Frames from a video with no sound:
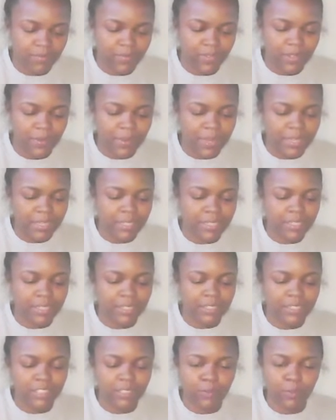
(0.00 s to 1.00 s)
And right there,
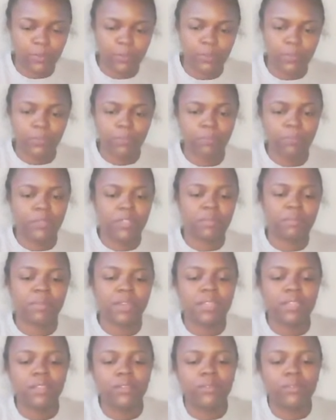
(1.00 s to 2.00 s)
I just put
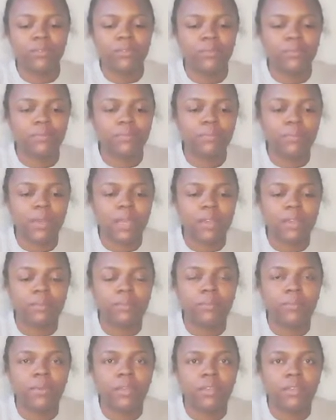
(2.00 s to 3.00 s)
my needle,
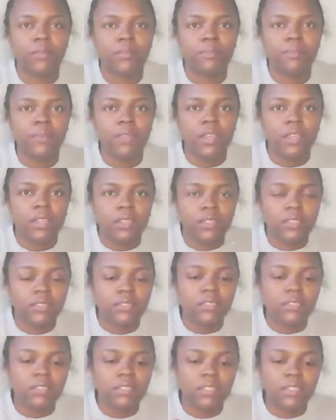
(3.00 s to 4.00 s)

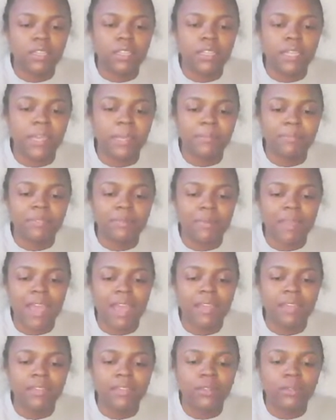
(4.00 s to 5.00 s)
this is a collapsed
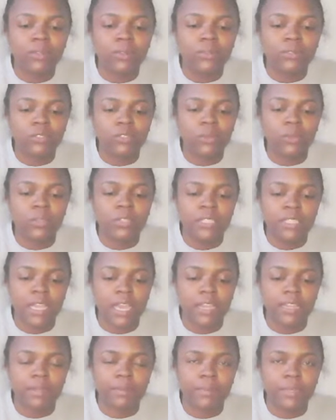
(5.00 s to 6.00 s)
eye needle, so it's
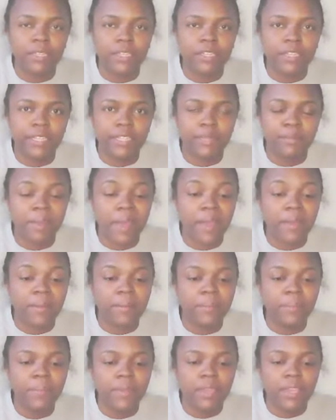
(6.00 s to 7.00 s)
kind of bigger at the
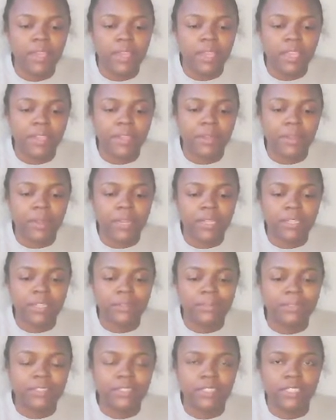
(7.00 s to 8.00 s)
bottom. And all I
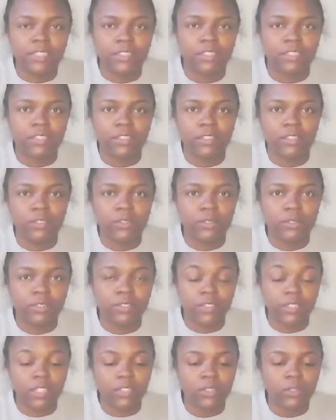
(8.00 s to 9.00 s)
did was
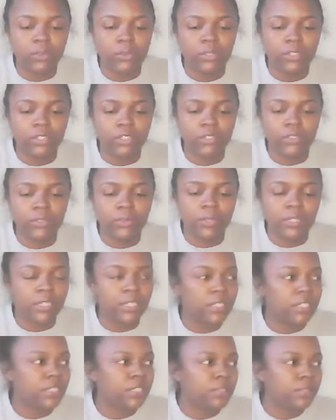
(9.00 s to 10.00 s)
stick the cord through
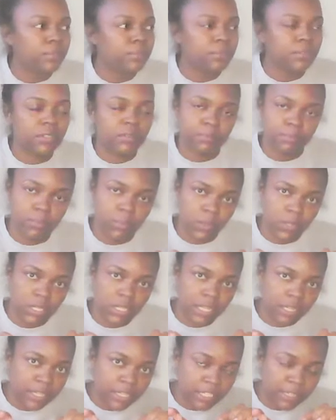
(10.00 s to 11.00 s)
and then pull it
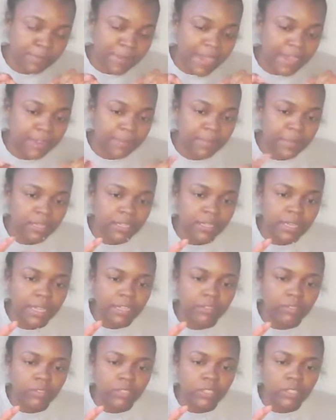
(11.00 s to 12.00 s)
down at the bottom, and it
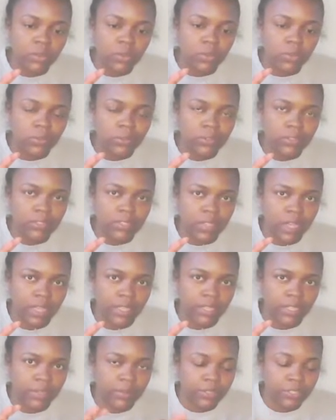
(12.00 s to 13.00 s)
like really holds
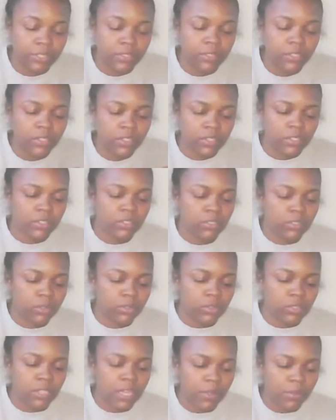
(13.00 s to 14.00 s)
tight down there,
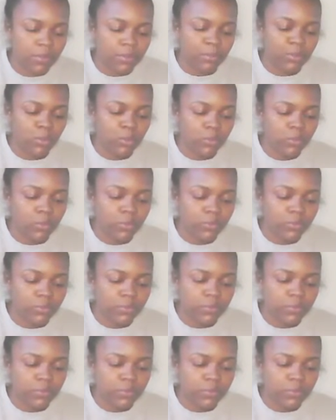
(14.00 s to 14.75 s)
so it's not going to move.